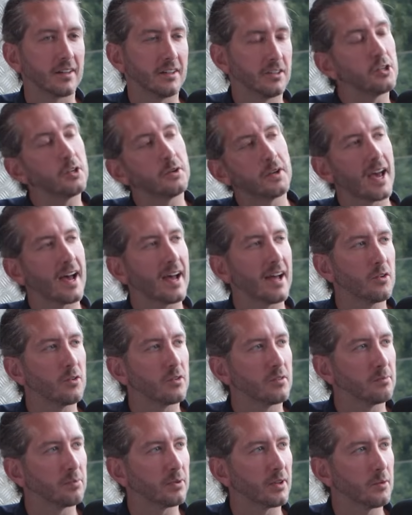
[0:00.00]
Like, do you get
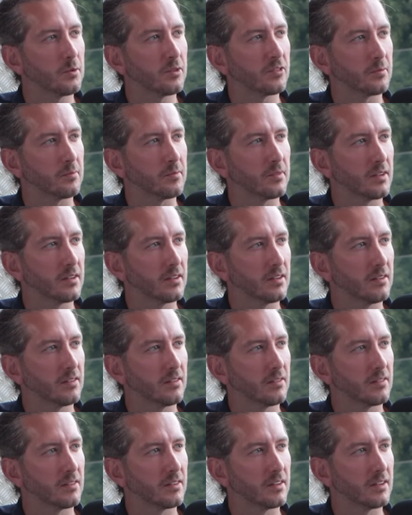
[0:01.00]
out and play with some
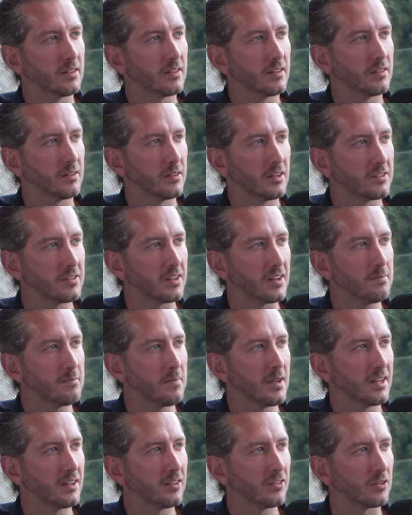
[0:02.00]
of your
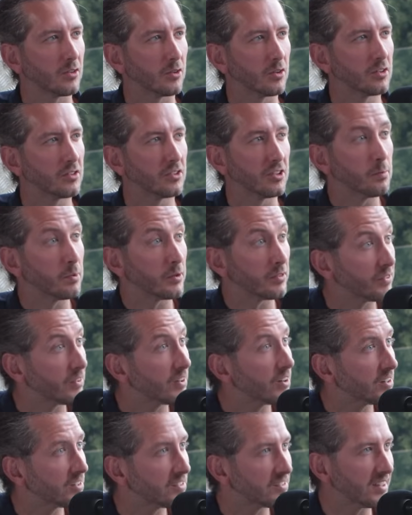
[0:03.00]
teammates, or do you
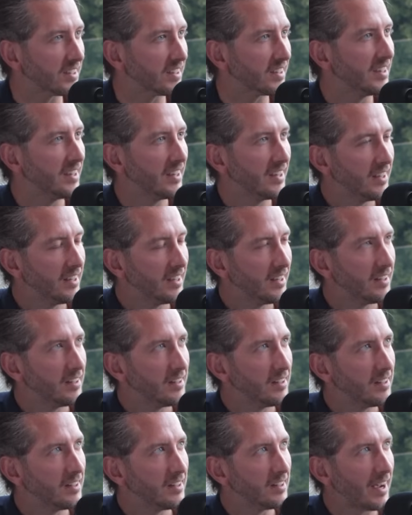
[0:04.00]
prefer to
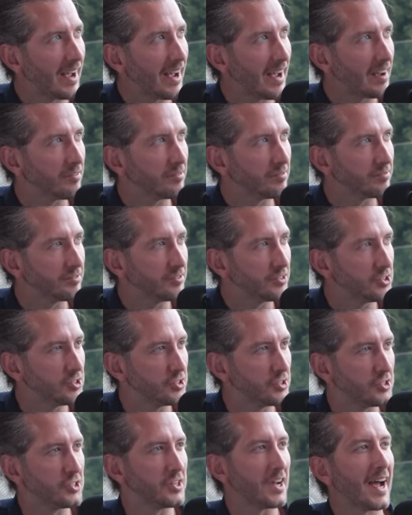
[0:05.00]
have
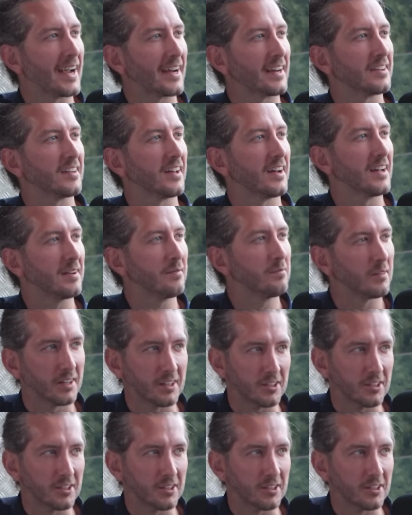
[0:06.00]
Jack time?